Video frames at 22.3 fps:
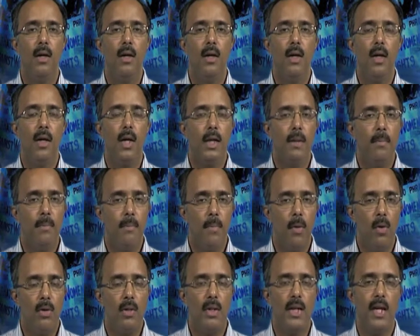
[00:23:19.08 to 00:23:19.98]
In
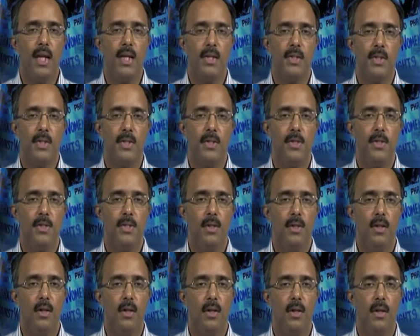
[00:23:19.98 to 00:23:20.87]
both cases,
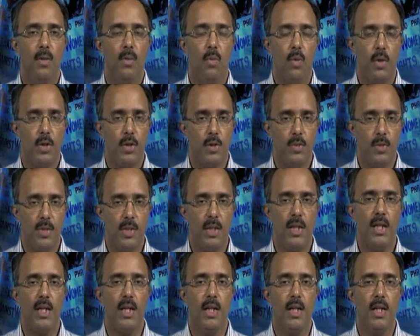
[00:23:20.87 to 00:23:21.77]
what you
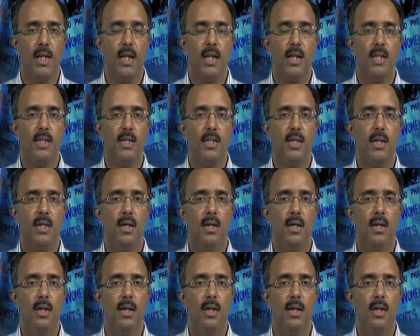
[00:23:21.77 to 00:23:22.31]
see is